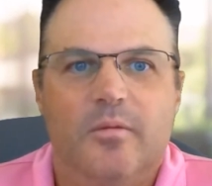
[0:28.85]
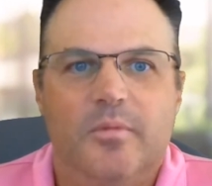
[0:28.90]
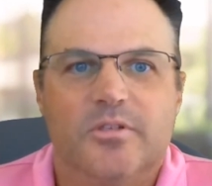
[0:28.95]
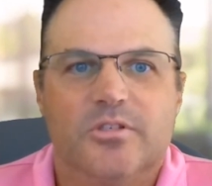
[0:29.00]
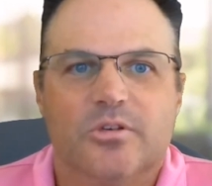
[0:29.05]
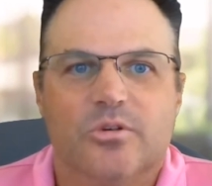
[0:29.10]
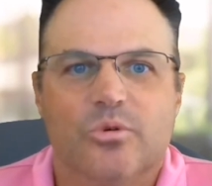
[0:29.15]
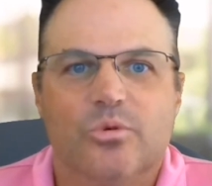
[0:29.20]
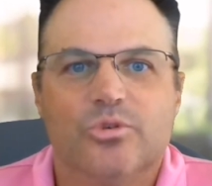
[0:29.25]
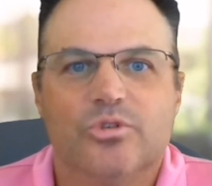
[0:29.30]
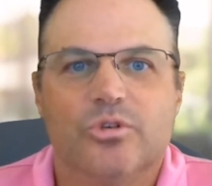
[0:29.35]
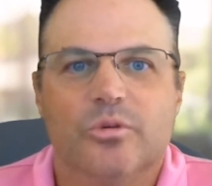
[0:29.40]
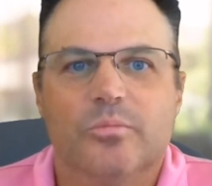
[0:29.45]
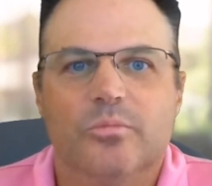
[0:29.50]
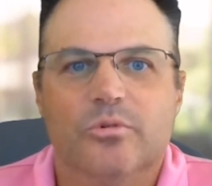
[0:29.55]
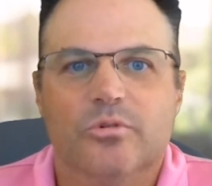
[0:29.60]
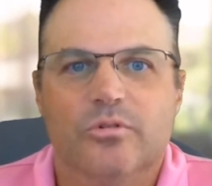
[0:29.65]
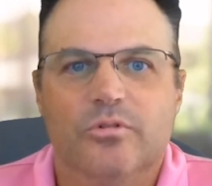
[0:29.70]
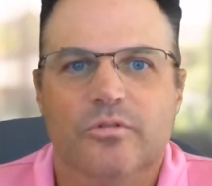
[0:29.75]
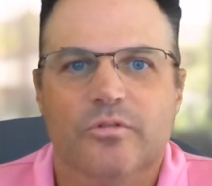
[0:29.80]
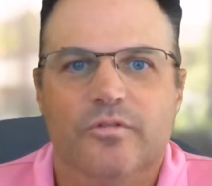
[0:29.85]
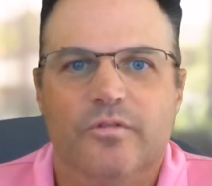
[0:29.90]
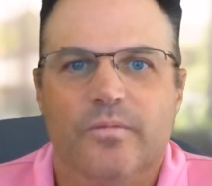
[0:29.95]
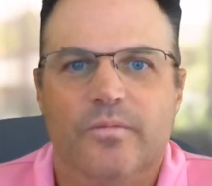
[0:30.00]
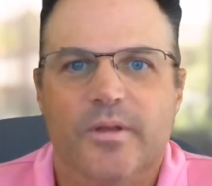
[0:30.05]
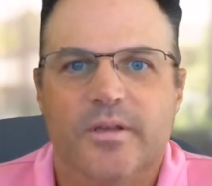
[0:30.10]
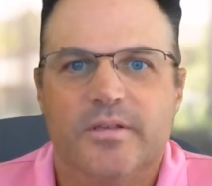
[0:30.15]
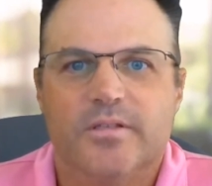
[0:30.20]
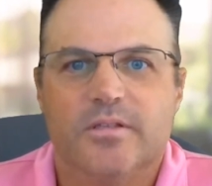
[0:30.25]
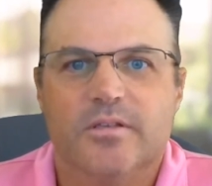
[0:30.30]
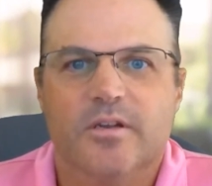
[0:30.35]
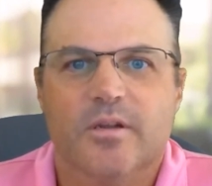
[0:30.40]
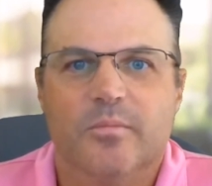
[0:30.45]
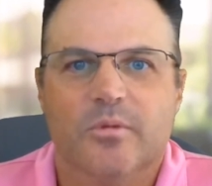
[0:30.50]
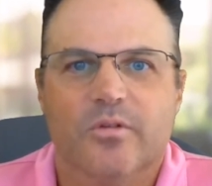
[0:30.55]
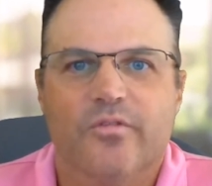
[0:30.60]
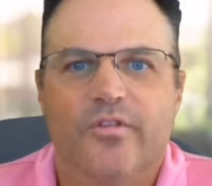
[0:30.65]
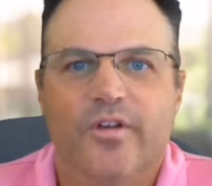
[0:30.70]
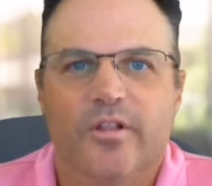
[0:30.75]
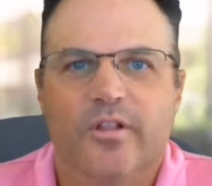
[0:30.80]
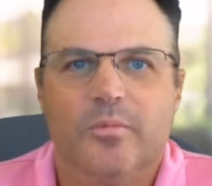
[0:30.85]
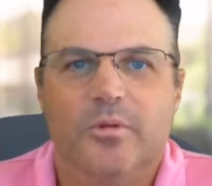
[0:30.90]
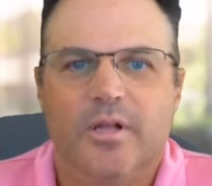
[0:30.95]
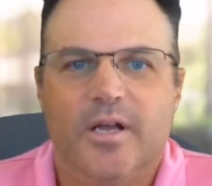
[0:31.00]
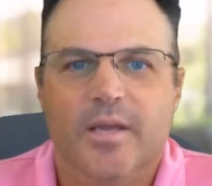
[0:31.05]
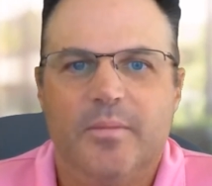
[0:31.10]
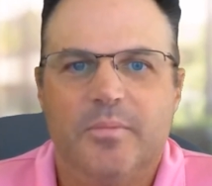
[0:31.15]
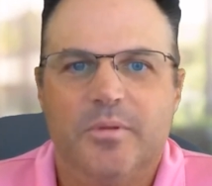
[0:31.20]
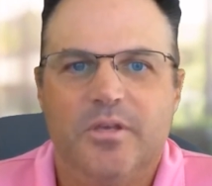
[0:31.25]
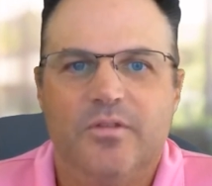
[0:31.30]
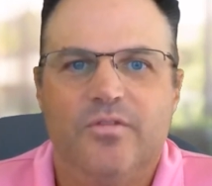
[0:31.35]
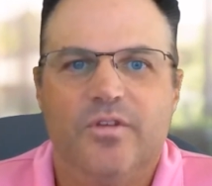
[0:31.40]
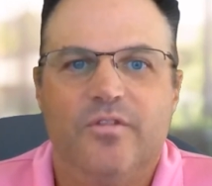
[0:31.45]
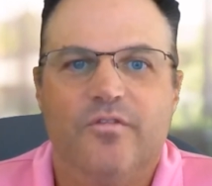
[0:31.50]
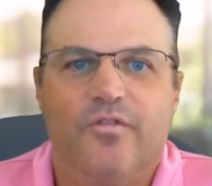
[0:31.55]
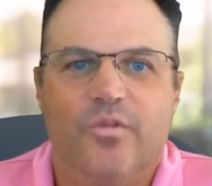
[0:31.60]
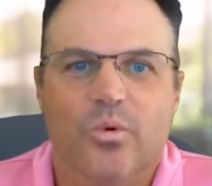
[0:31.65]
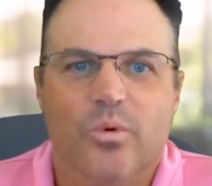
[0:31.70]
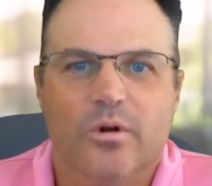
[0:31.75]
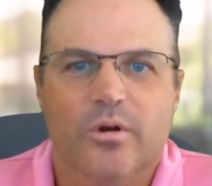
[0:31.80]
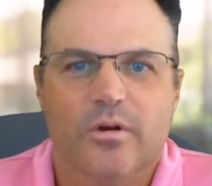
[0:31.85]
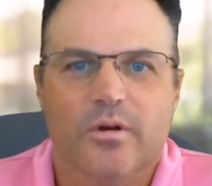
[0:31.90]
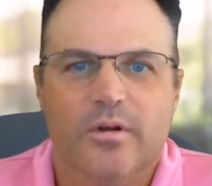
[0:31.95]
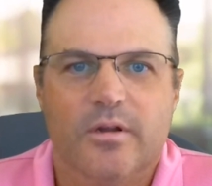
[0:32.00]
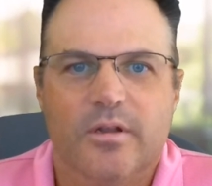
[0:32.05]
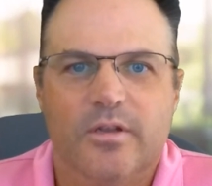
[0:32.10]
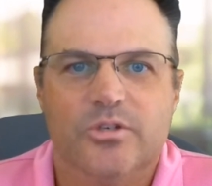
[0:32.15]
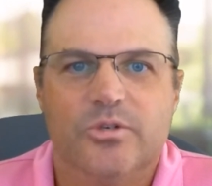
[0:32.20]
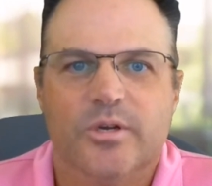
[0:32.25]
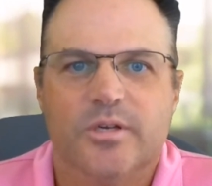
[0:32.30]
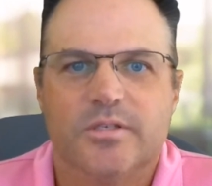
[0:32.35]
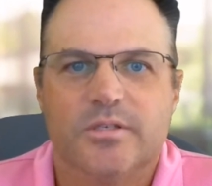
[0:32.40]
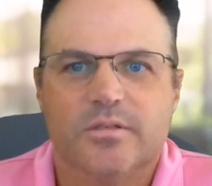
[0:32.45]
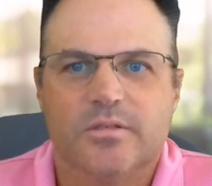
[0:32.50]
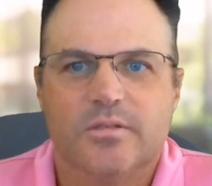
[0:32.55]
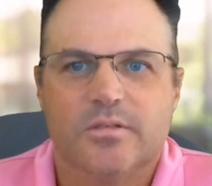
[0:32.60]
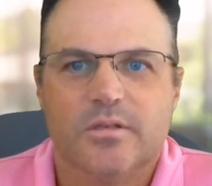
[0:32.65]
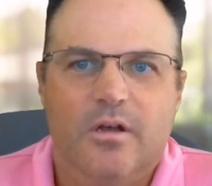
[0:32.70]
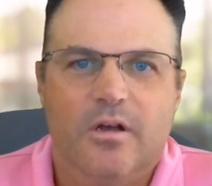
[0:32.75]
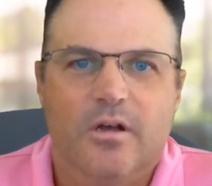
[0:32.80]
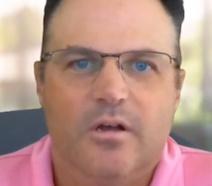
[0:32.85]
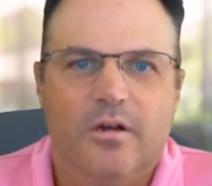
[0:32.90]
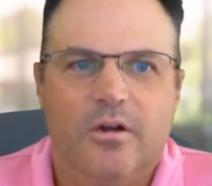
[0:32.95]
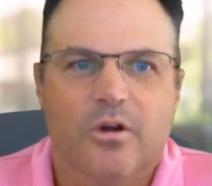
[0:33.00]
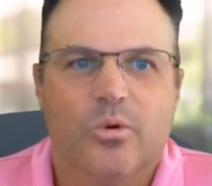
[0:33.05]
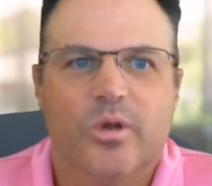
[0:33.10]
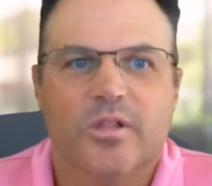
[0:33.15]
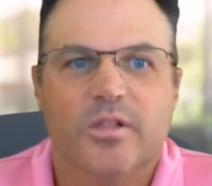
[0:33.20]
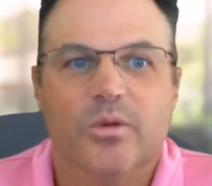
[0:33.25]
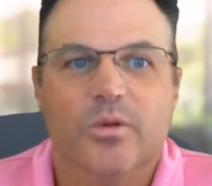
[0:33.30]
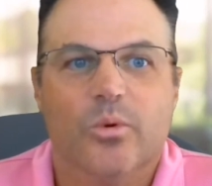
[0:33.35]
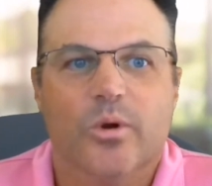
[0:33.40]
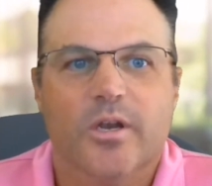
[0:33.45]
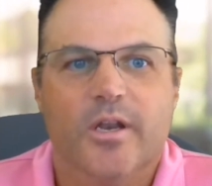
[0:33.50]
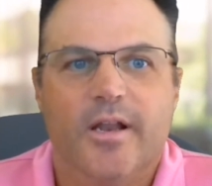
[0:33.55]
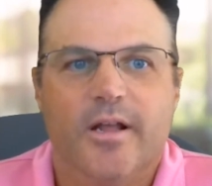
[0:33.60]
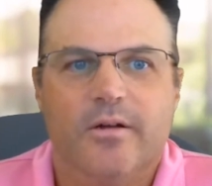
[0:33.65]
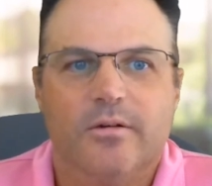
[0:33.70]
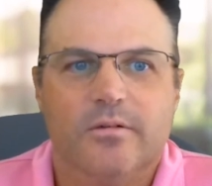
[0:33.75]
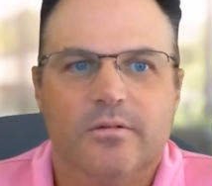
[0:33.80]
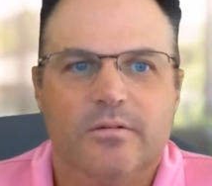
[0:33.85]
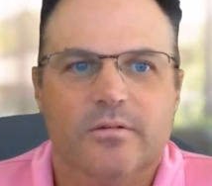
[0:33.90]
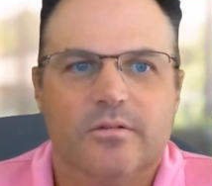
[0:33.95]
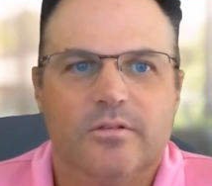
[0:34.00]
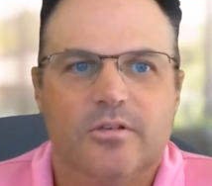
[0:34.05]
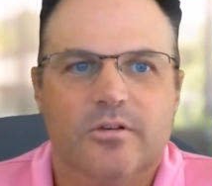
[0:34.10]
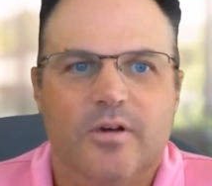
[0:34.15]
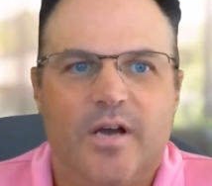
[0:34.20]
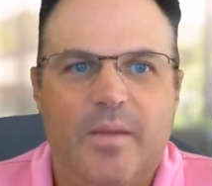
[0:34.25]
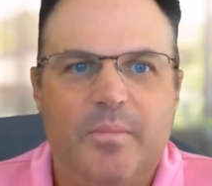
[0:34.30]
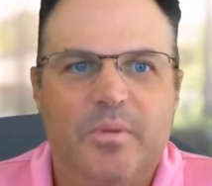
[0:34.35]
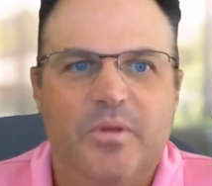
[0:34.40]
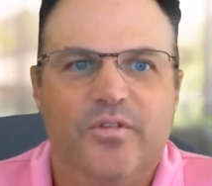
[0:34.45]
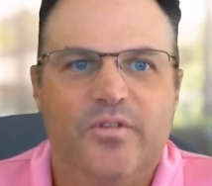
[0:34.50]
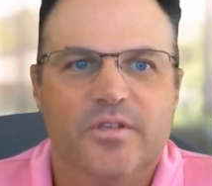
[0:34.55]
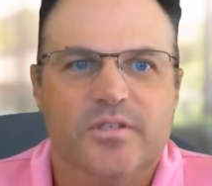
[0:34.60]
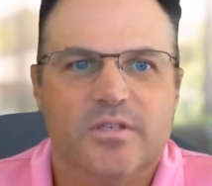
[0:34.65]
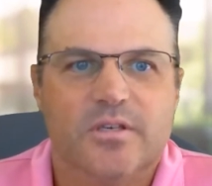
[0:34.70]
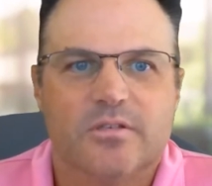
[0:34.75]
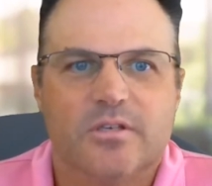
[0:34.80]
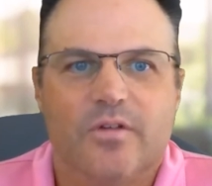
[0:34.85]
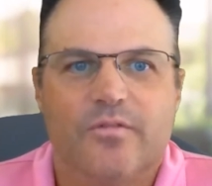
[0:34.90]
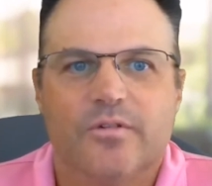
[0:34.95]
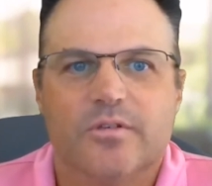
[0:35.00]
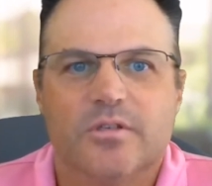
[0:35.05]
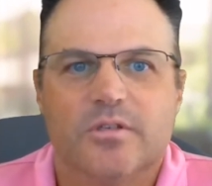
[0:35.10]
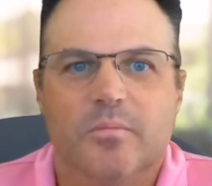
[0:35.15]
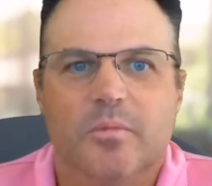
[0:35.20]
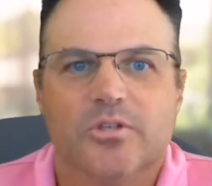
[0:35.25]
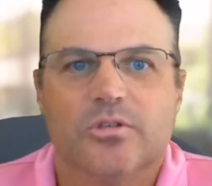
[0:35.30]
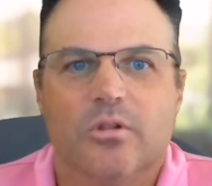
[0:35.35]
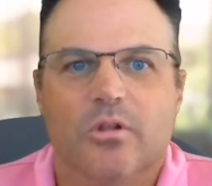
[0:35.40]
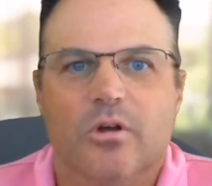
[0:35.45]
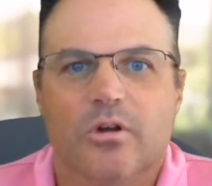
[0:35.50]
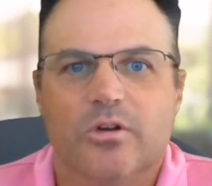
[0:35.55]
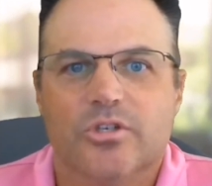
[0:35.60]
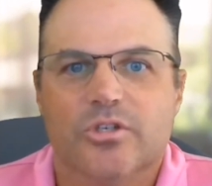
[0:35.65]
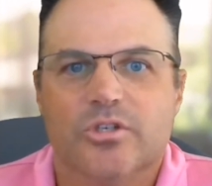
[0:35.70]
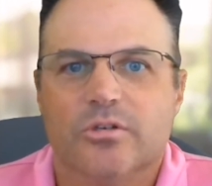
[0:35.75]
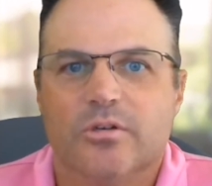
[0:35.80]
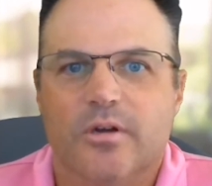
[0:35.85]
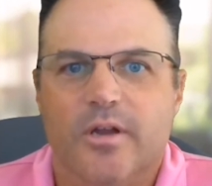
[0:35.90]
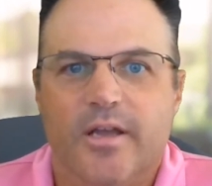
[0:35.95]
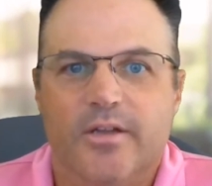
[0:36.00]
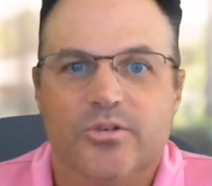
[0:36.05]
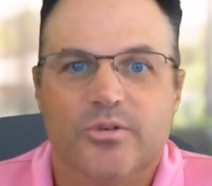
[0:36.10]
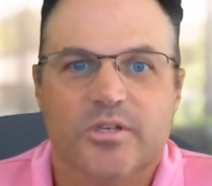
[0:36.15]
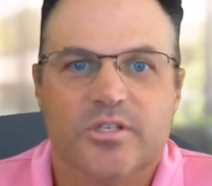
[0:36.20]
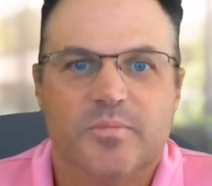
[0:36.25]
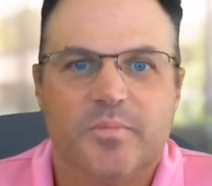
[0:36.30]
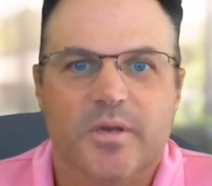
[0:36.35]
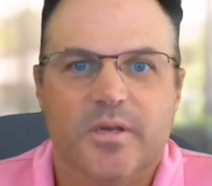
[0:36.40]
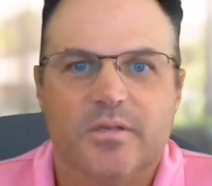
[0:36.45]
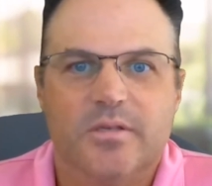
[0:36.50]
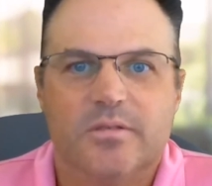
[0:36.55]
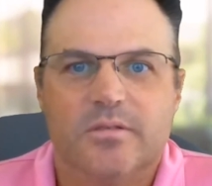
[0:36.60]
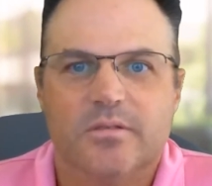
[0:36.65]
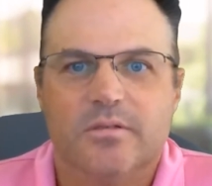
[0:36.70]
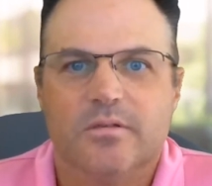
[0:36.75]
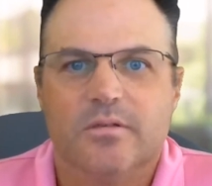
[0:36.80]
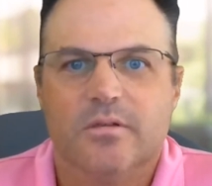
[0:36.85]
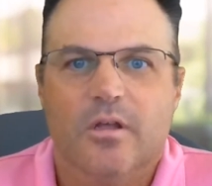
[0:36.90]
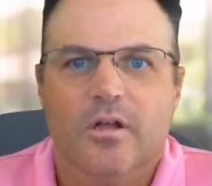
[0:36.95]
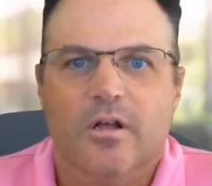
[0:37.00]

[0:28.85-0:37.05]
It's a crucial move as the number of available IPv4 addresses are quickly running out. So IPv6 offers a much larger address space and